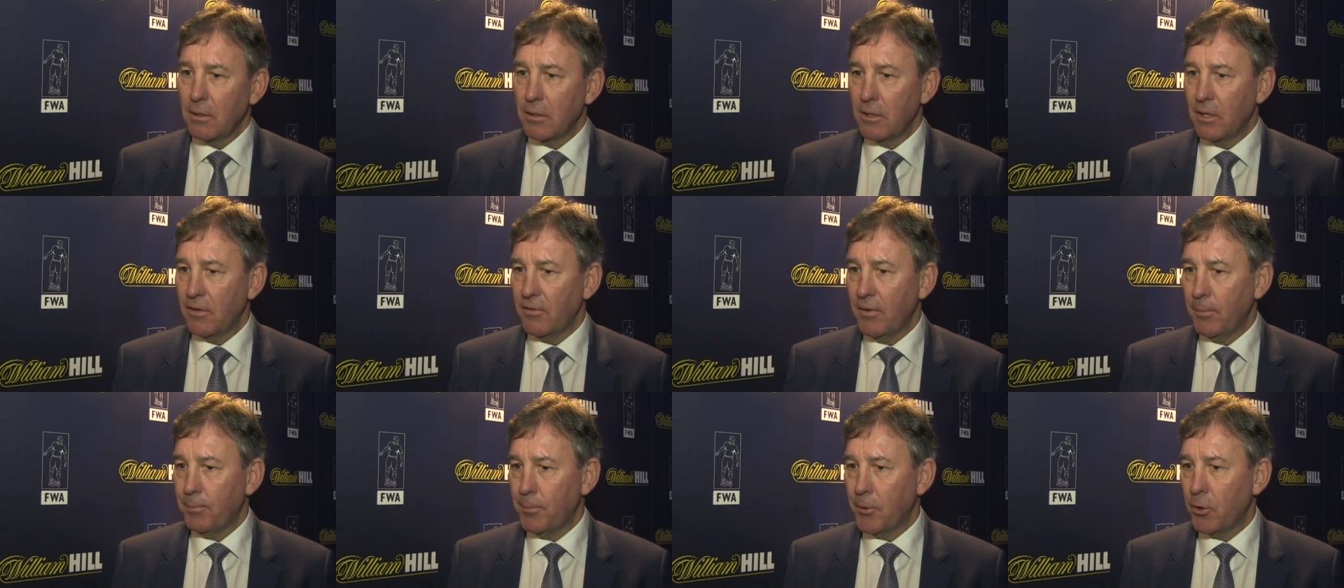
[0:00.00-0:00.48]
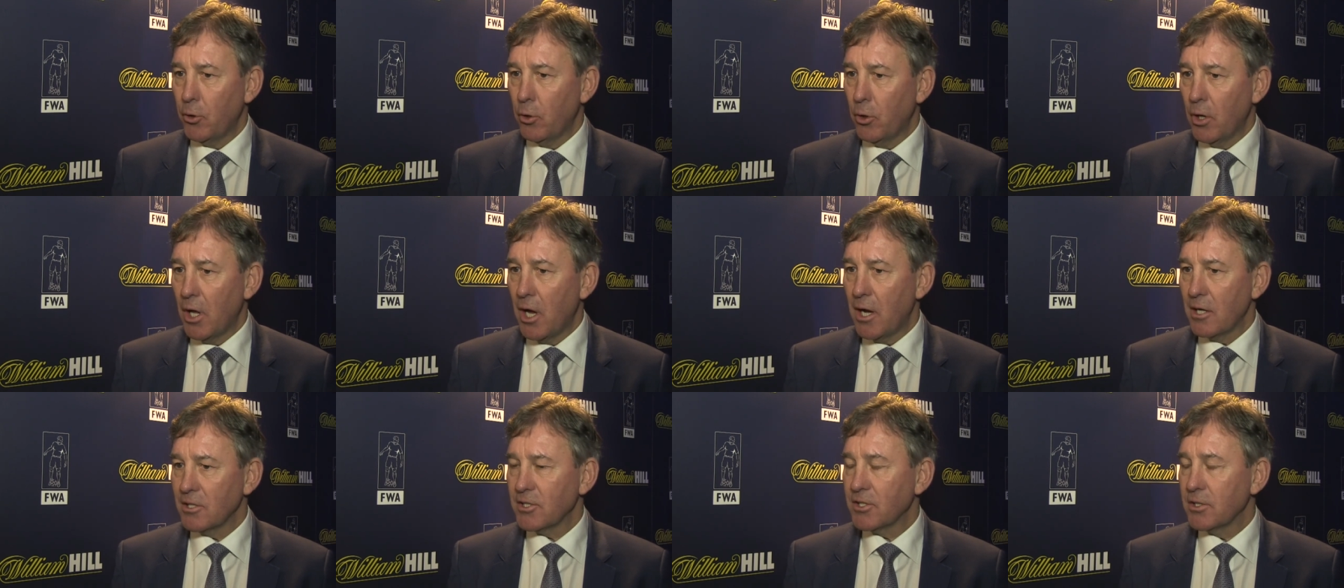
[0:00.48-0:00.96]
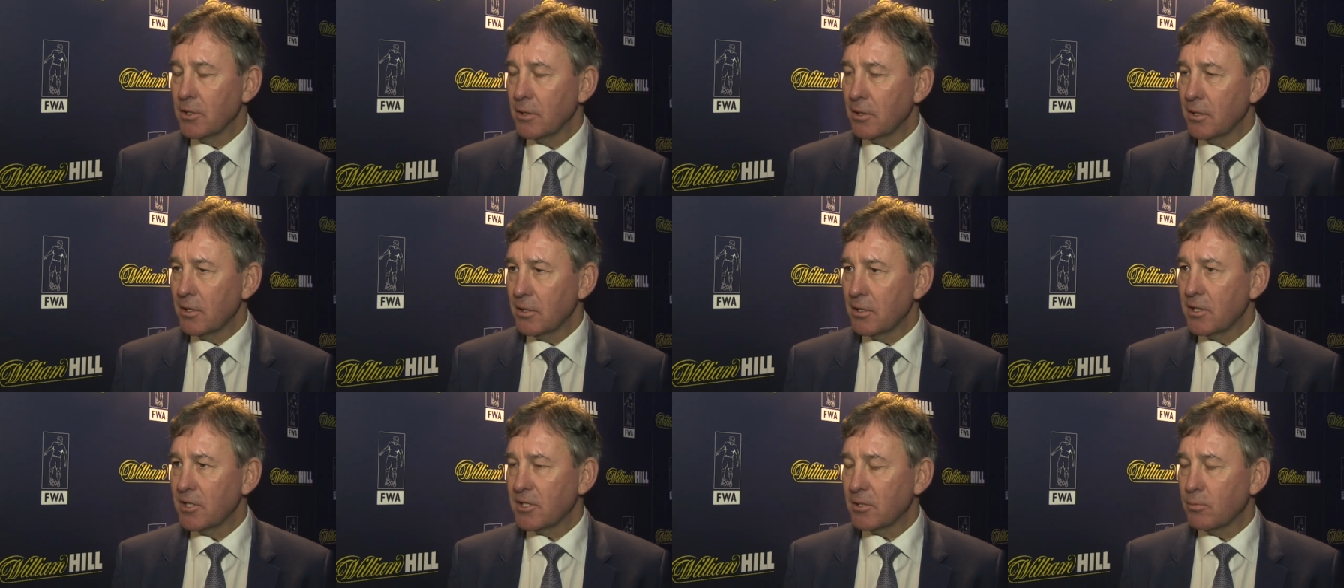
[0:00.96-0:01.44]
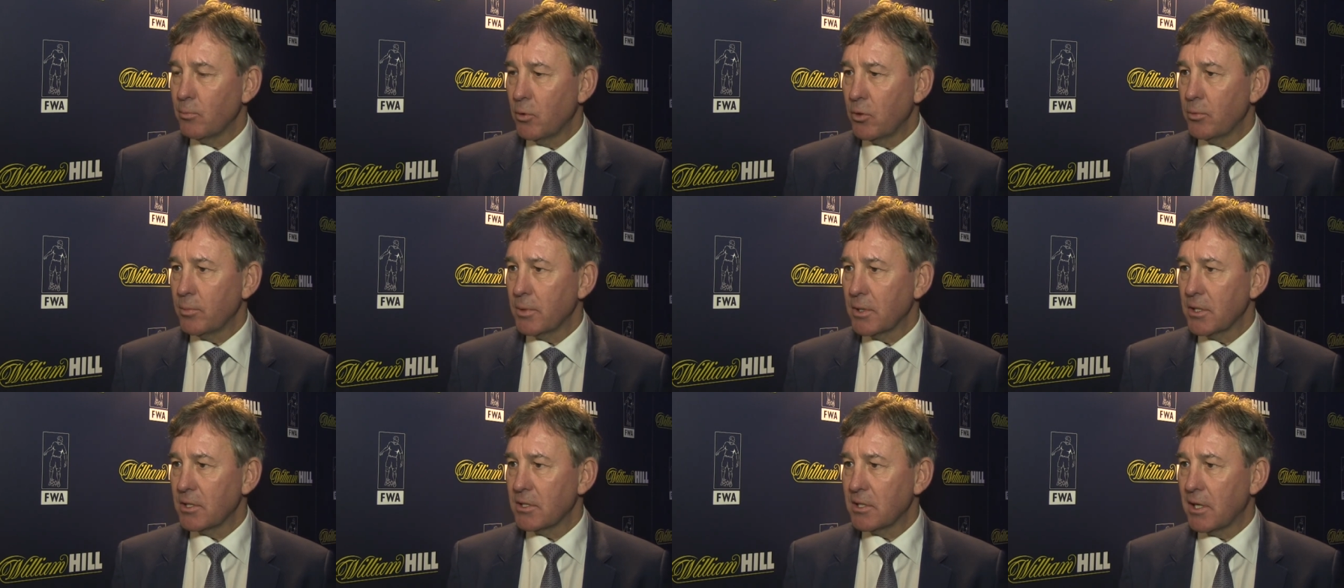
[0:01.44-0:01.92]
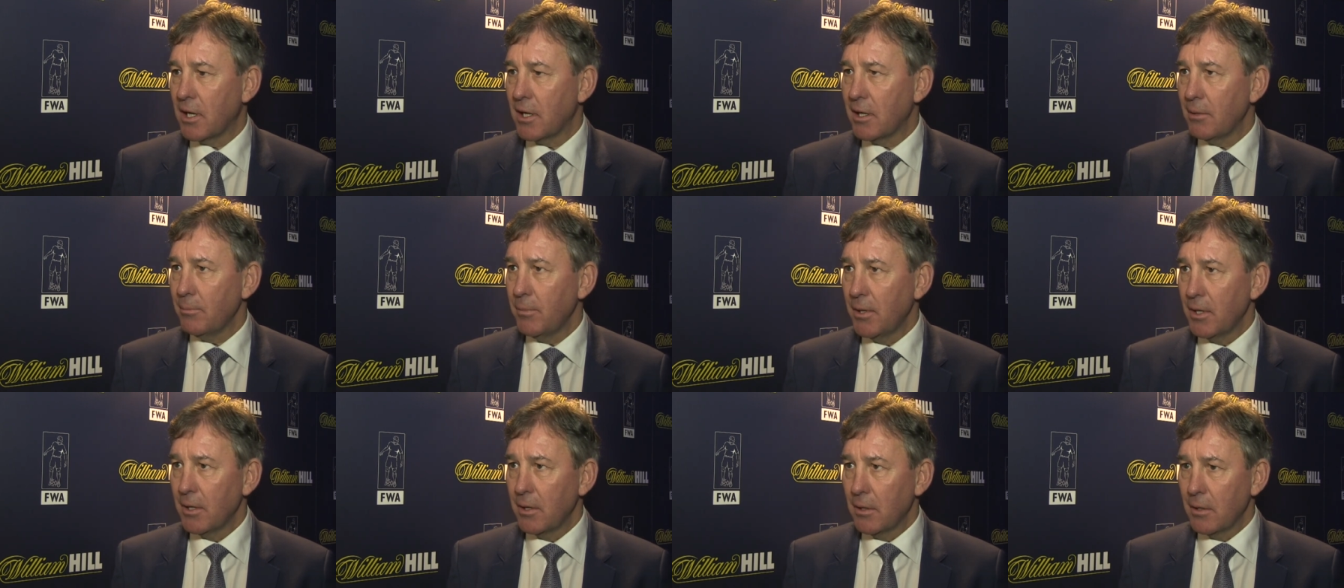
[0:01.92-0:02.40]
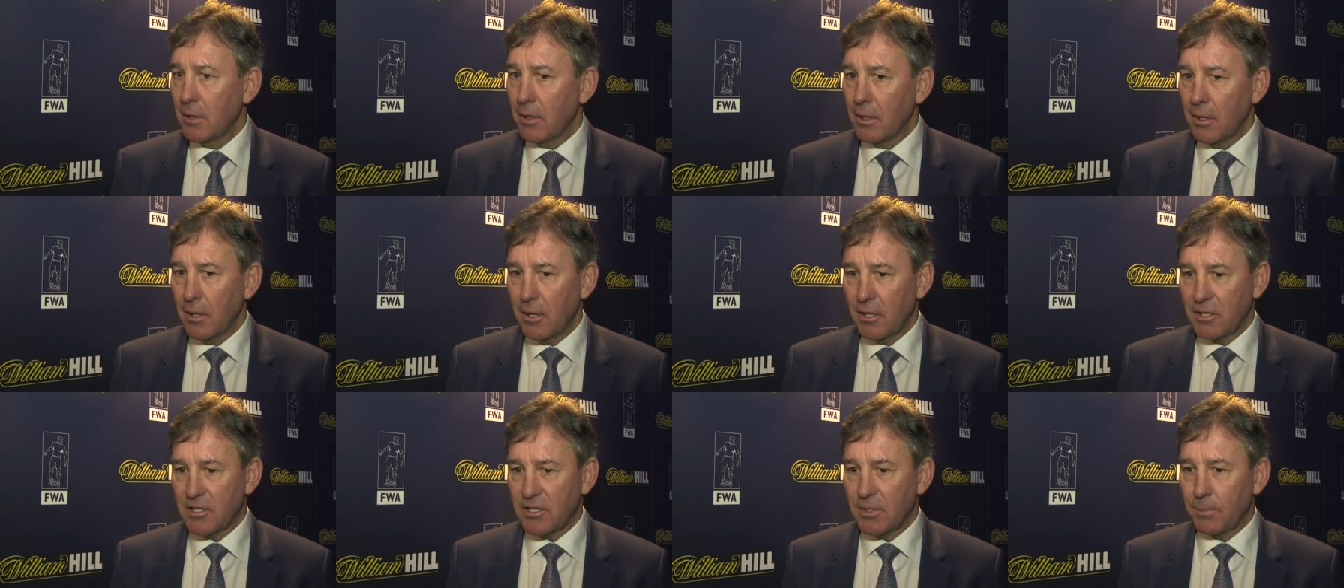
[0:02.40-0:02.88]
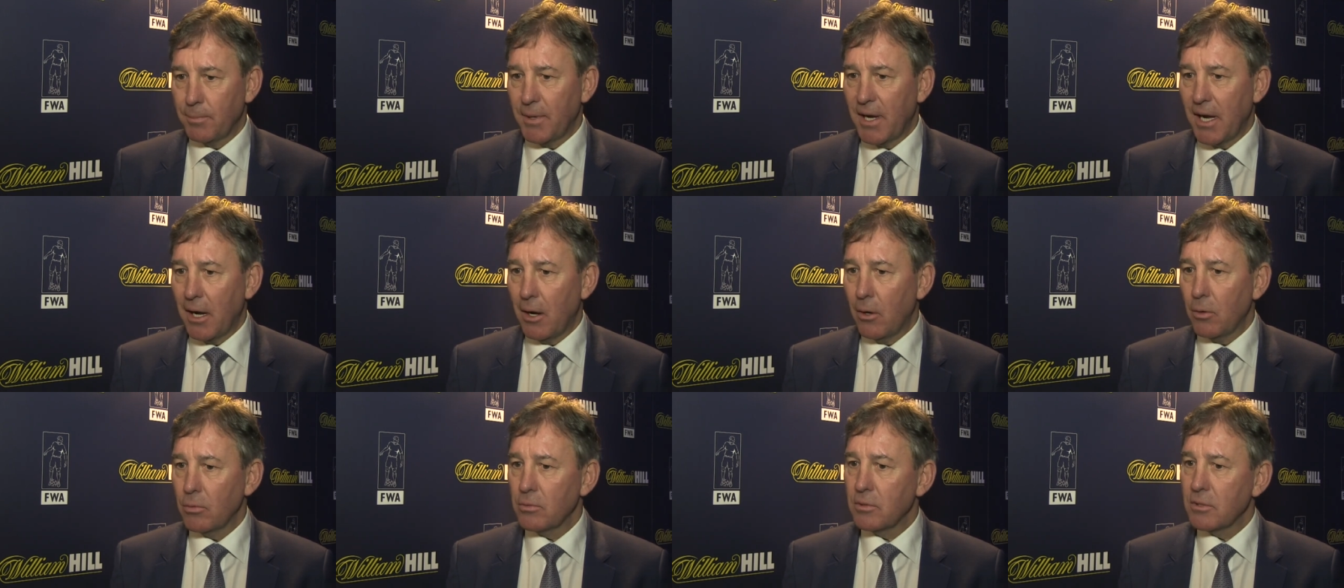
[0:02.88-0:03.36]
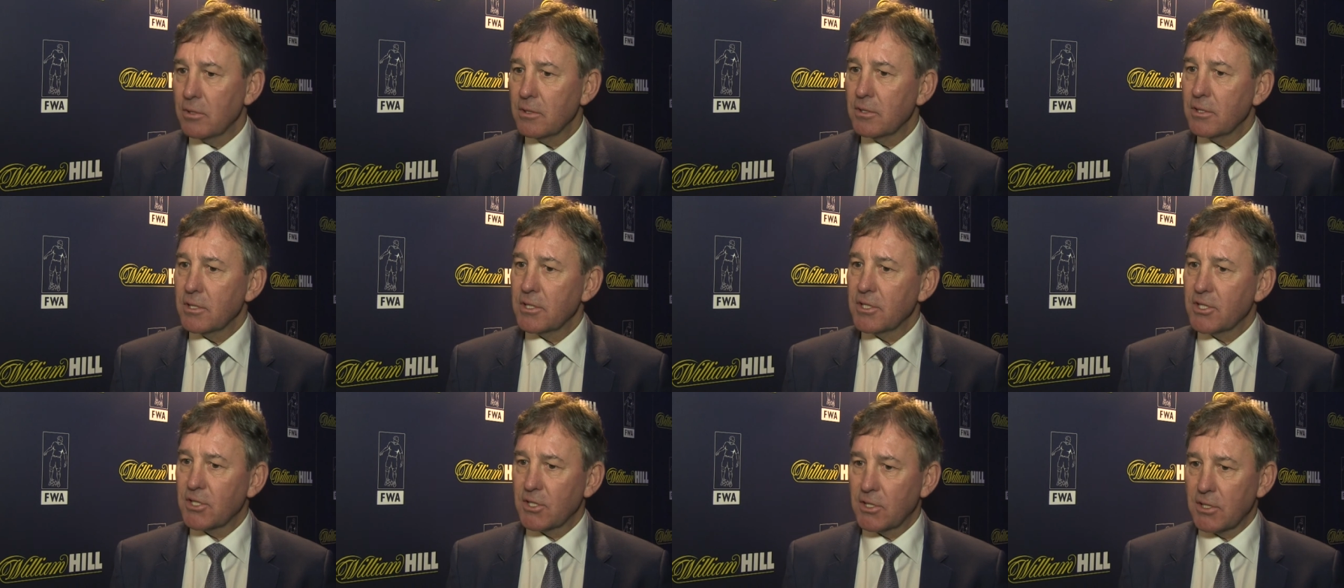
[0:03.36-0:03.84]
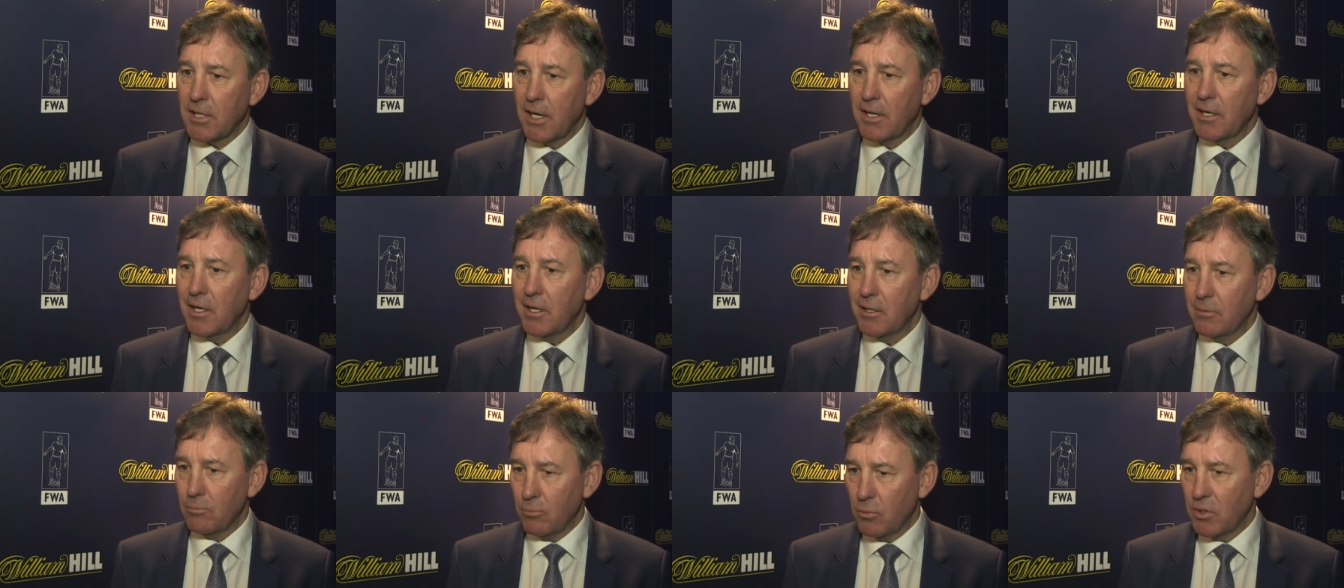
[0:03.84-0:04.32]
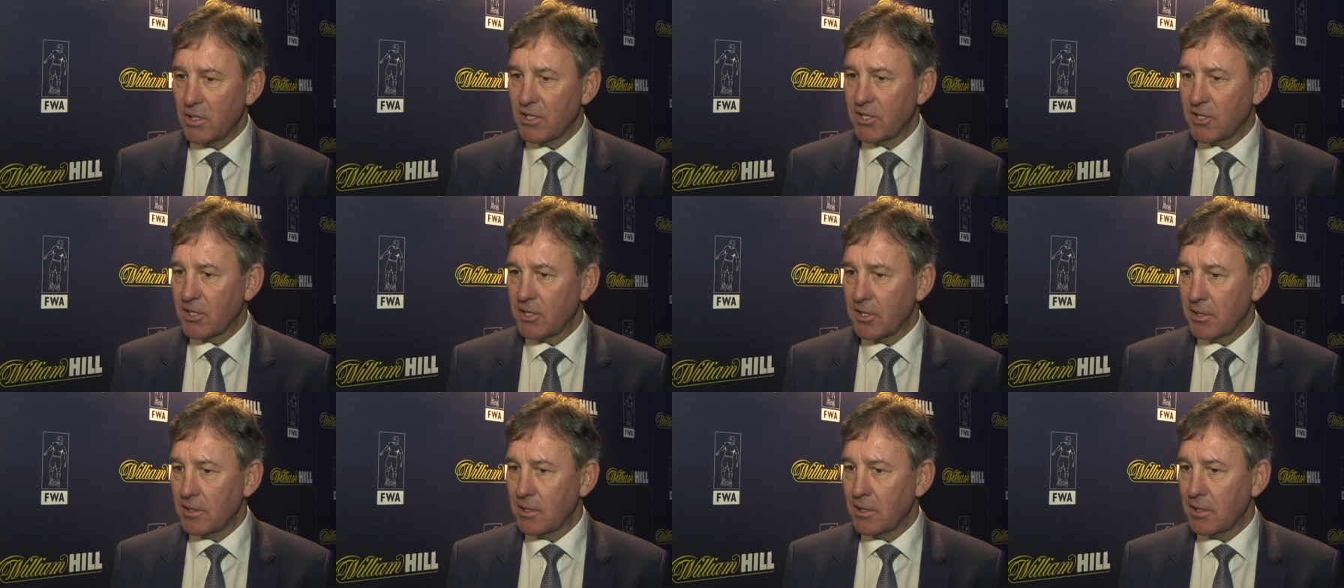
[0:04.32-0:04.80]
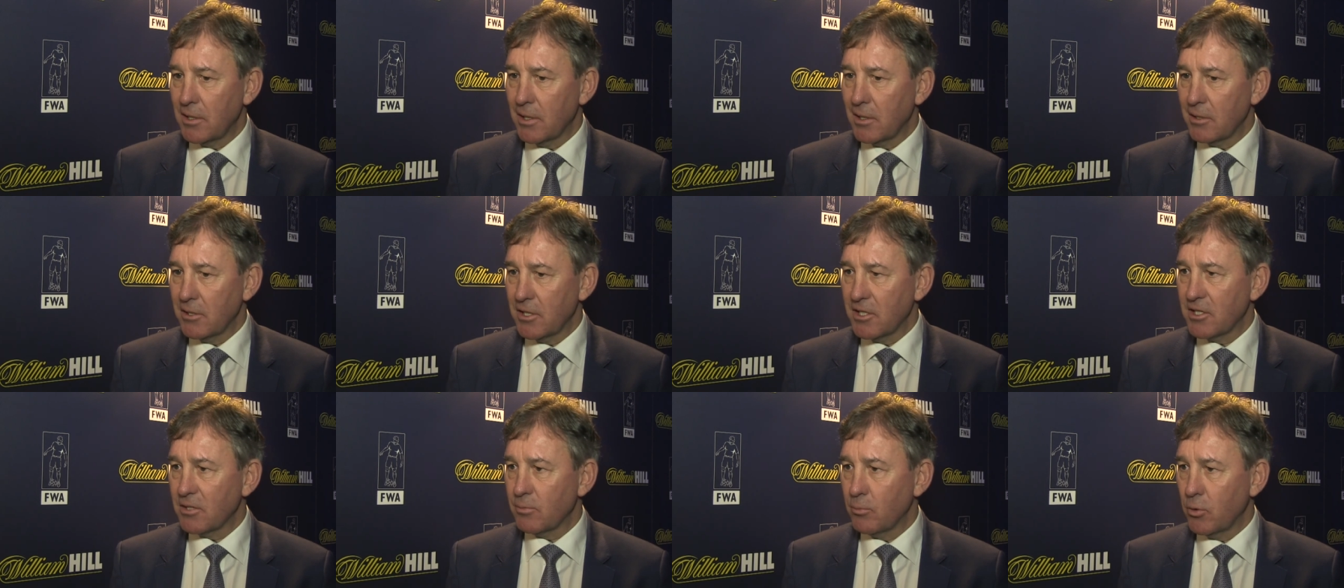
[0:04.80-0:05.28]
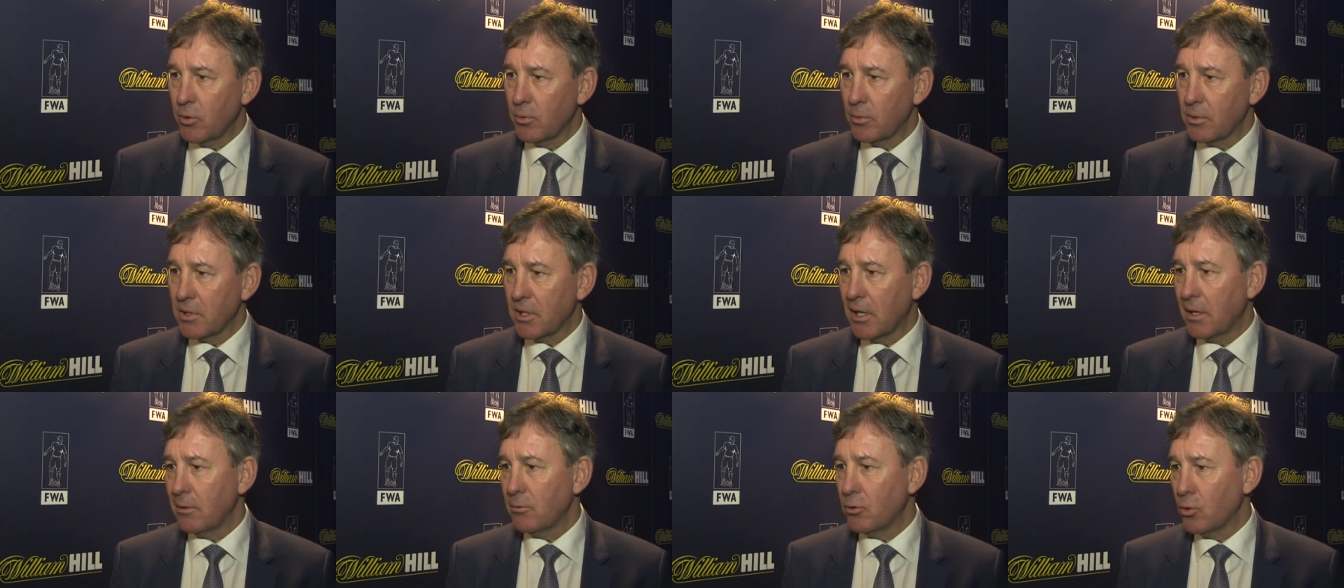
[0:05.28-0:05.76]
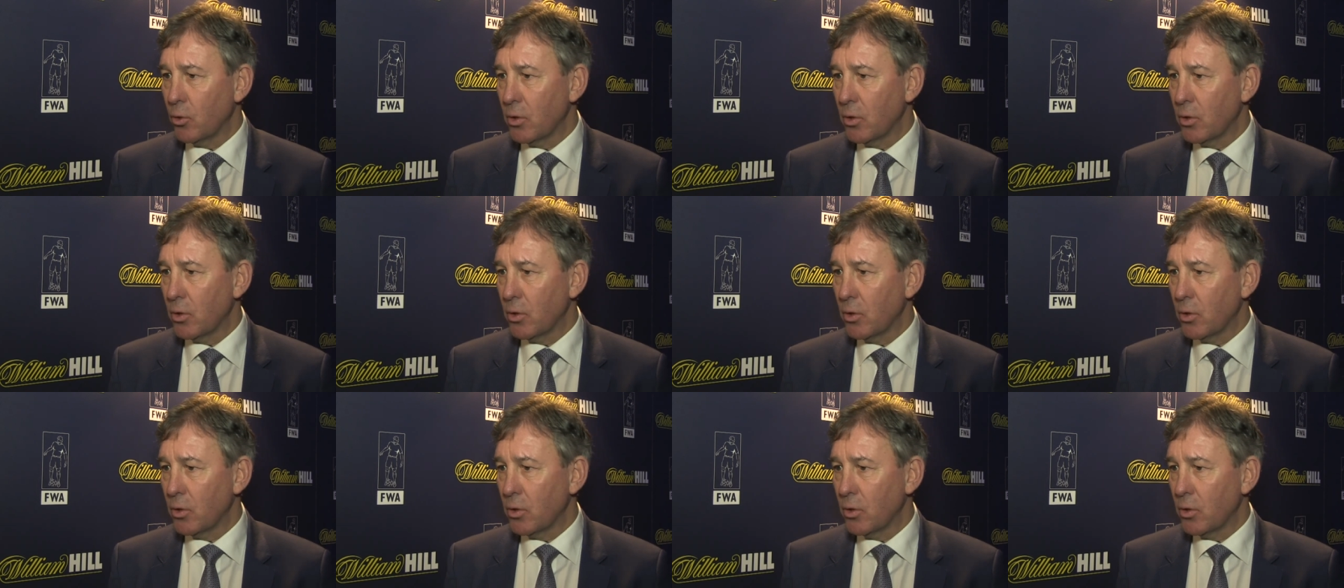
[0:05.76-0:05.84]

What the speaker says: Liverpool, Arsenal at this moment of time, it's about staying with City at this moment of time.